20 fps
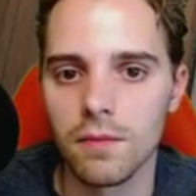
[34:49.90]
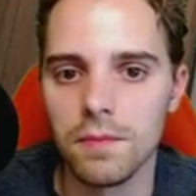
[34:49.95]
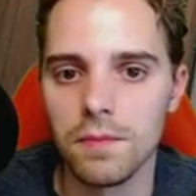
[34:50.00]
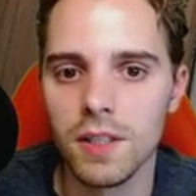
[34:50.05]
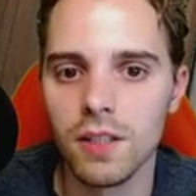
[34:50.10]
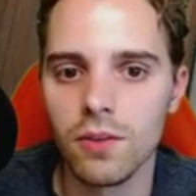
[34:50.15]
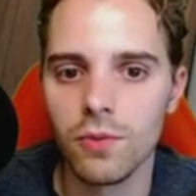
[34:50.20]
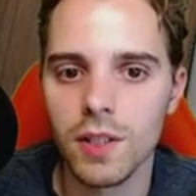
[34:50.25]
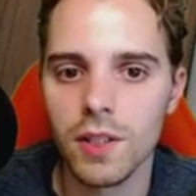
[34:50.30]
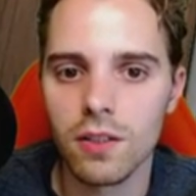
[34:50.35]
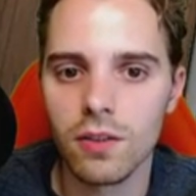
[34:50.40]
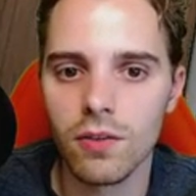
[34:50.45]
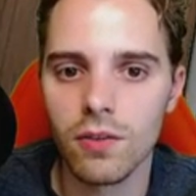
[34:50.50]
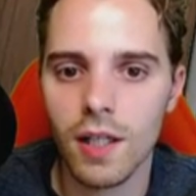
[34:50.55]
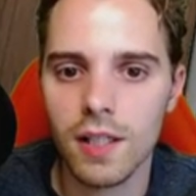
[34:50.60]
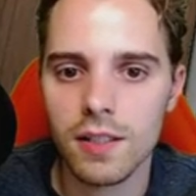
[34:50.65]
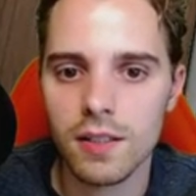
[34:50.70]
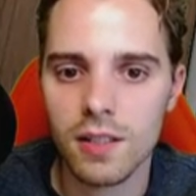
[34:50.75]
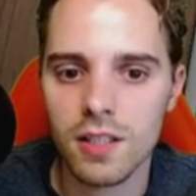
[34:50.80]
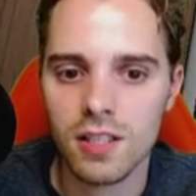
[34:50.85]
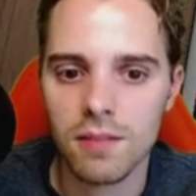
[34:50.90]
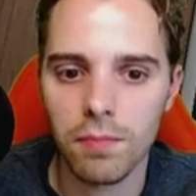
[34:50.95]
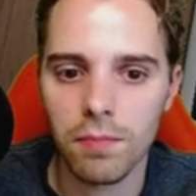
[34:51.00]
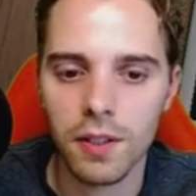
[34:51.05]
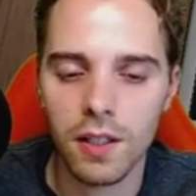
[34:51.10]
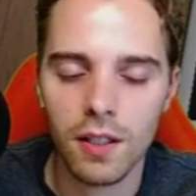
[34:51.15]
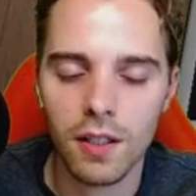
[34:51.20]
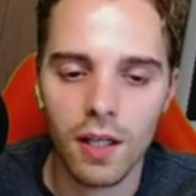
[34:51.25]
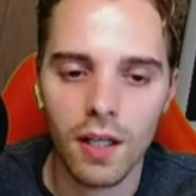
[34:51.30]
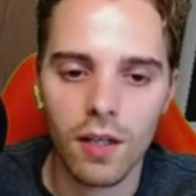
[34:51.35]
Being weak to grass here,
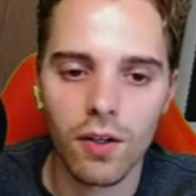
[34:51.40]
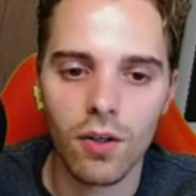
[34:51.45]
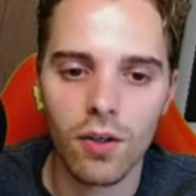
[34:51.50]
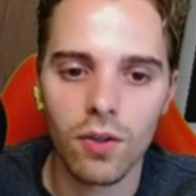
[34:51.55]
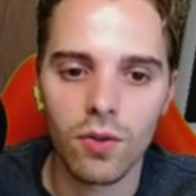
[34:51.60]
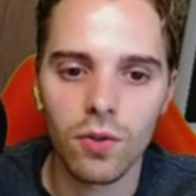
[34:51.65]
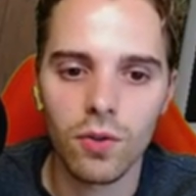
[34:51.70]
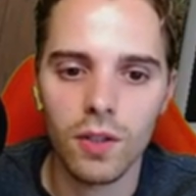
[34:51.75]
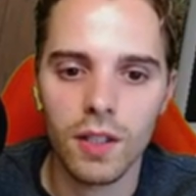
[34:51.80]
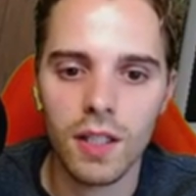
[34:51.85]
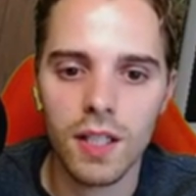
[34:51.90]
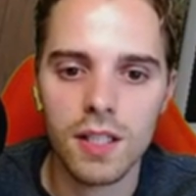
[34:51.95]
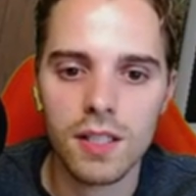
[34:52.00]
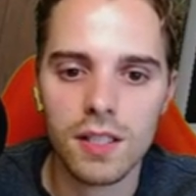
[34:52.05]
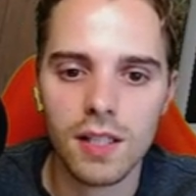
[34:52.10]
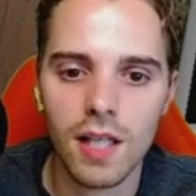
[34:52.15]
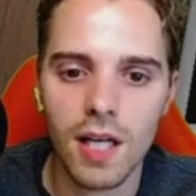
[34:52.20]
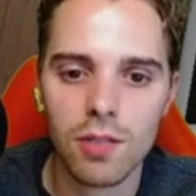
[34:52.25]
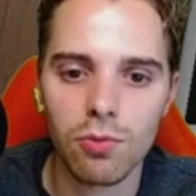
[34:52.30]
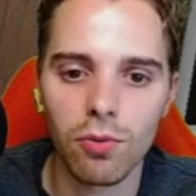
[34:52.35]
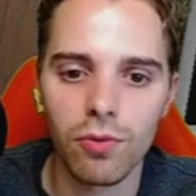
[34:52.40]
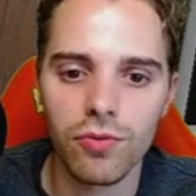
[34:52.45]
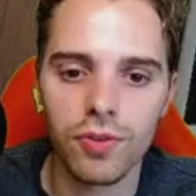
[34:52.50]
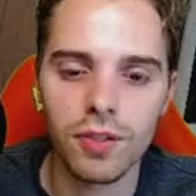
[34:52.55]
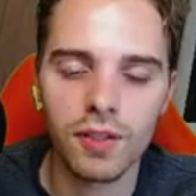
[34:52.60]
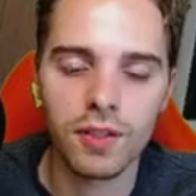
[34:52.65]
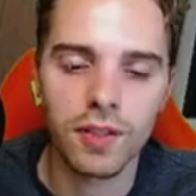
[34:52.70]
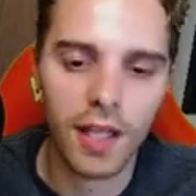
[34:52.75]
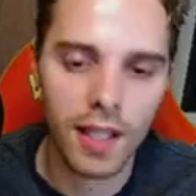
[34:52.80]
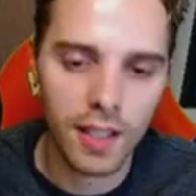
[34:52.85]
splitting arrow, Aegis will
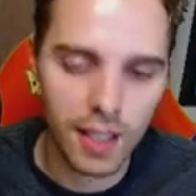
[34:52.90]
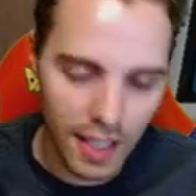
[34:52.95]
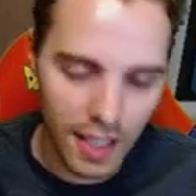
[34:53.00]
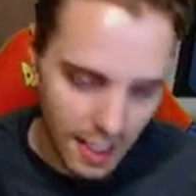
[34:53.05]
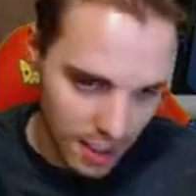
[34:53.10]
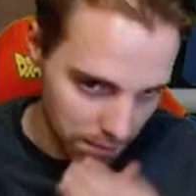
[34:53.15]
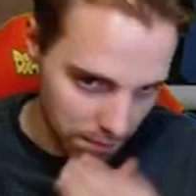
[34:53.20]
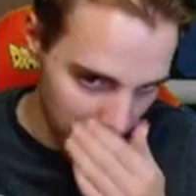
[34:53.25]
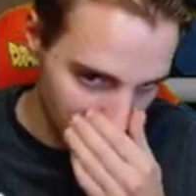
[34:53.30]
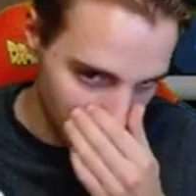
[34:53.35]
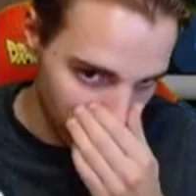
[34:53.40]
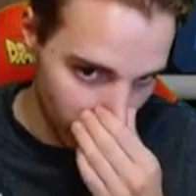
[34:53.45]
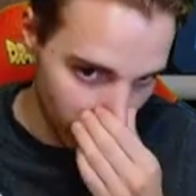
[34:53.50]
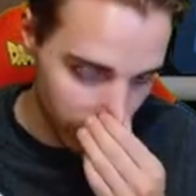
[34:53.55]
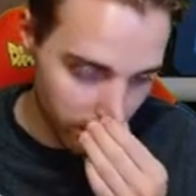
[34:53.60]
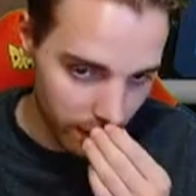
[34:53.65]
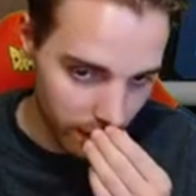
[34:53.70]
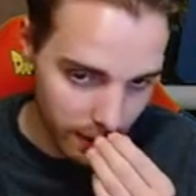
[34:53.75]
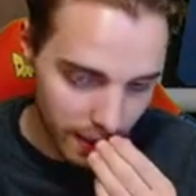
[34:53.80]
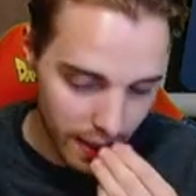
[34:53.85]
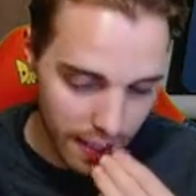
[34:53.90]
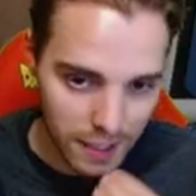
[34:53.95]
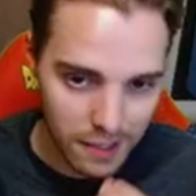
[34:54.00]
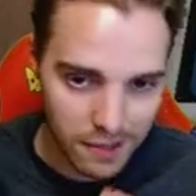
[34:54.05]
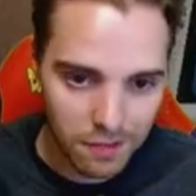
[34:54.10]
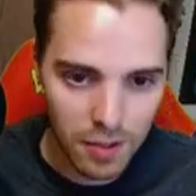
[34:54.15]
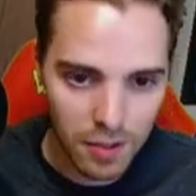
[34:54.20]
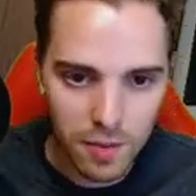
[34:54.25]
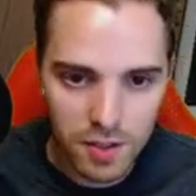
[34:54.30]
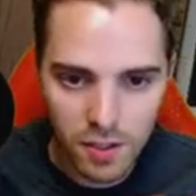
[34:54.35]
feel that, ADP will feel that.
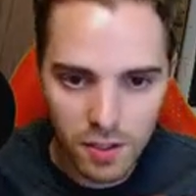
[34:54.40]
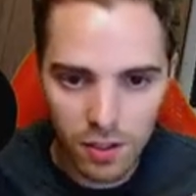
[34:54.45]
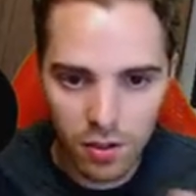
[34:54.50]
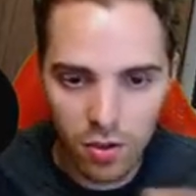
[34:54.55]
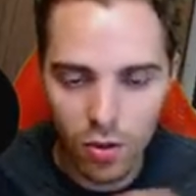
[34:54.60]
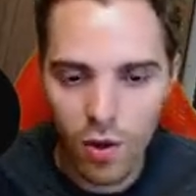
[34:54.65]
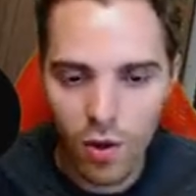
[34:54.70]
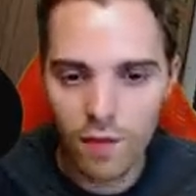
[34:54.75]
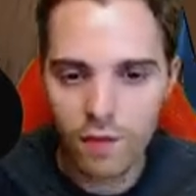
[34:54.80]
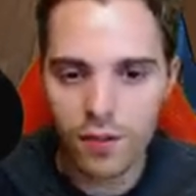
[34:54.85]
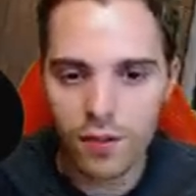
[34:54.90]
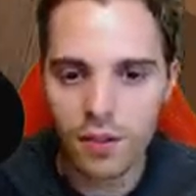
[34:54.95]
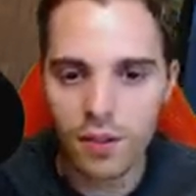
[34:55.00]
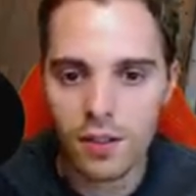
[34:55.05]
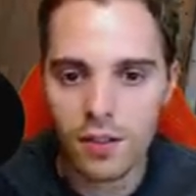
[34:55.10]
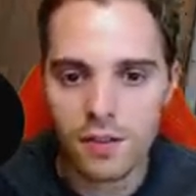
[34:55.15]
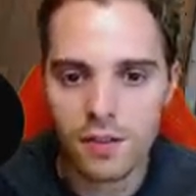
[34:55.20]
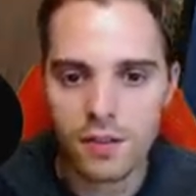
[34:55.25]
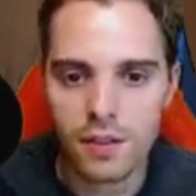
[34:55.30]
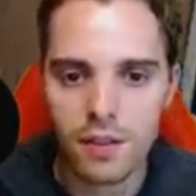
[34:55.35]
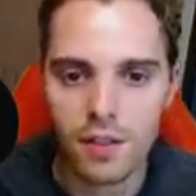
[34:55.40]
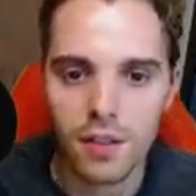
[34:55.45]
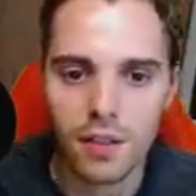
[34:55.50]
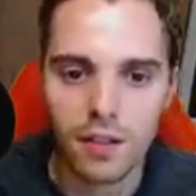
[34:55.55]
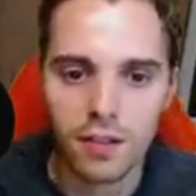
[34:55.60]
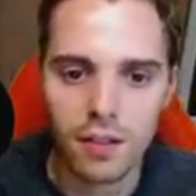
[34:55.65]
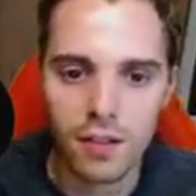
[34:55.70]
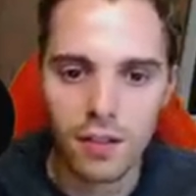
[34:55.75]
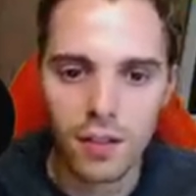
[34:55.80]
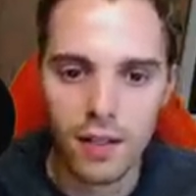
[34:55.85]
Maybe he's gonna go after the
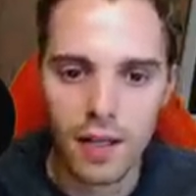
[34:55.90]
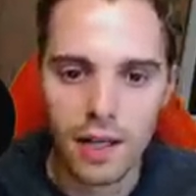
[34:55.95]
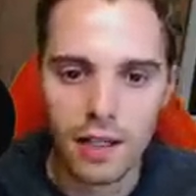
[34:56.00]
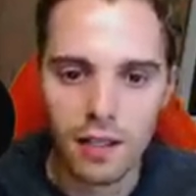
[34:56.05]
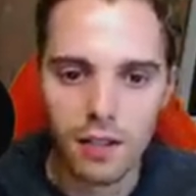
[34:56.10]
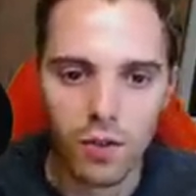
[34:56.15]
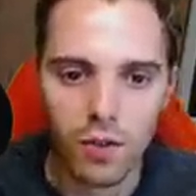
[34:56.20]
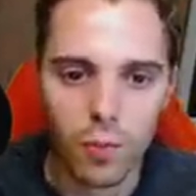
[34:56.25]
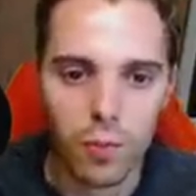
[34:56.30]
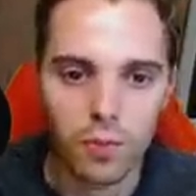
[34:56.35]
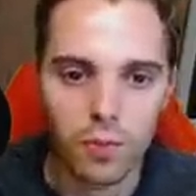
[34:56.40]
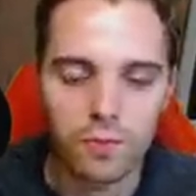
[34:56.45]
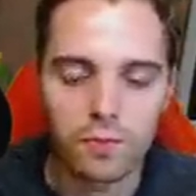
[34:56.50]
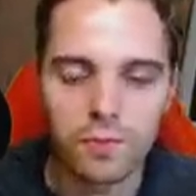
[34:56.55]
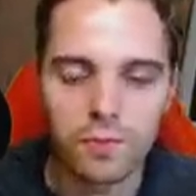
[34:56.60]
uh, the Danani. Nope.